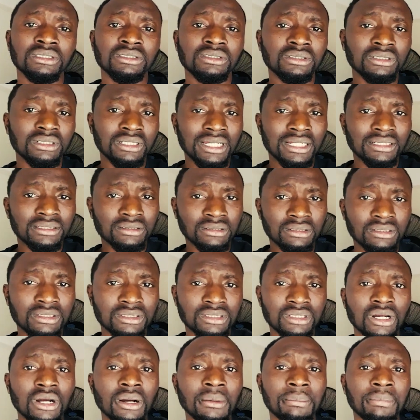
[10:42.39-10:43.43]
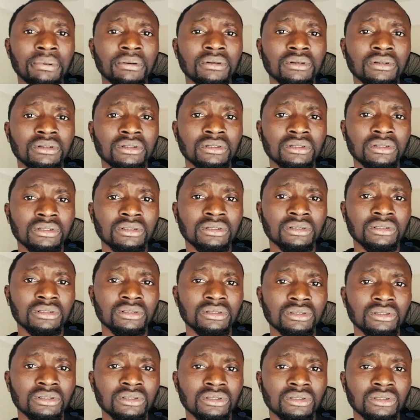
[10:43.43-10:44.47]
To get to the top,
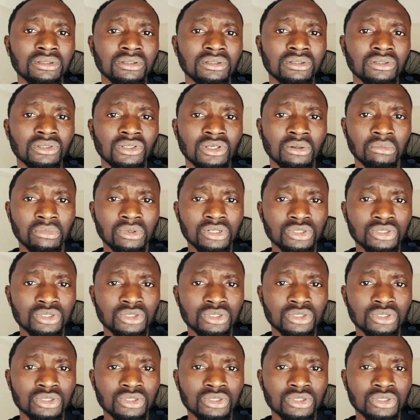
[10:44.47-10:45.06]
you